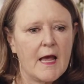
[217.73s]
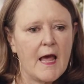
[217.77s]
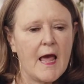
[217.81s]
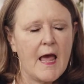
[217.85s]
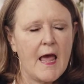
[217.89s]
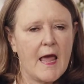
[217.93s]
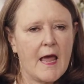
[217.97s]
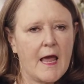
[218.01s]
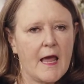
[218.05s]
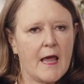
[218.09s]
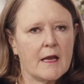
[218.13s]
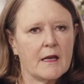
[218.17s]

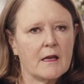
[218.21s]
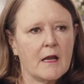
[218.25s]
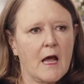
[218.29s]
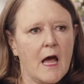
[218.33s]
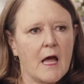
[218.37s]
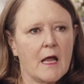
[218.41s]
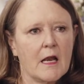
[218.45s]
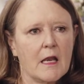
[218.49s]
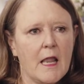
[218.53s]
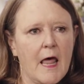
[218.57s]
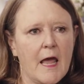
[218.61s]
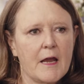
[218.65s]
And
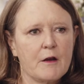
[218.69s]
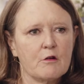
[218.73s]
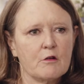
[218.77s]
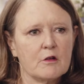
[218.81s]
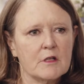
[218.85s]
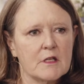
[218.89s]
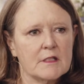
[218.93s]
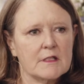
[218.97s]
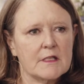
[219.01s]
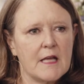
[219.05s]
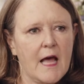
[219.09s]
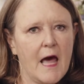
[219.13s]
I later
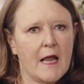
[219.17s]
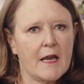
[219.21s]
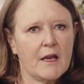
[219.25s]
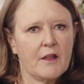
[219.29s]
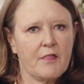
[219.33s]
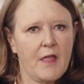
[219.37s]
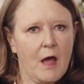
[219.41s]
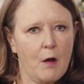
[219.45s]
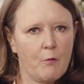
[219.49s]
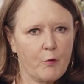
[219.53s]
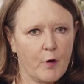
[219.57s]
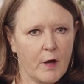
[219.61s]
decided
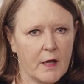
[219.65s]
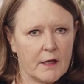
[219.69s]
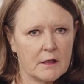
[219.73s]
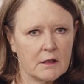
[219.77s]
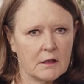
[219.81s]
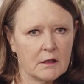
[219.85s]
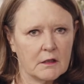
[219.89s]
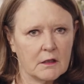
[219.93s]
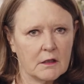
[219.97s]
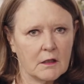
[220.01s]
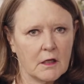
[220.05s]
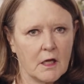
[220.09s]
that
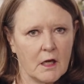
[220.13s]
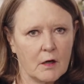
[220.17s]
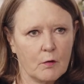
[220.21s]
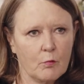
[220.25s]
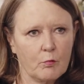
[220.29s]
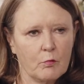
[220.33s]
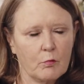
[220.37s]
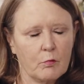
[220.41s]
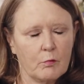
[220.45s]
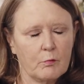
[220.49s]
wasn't going to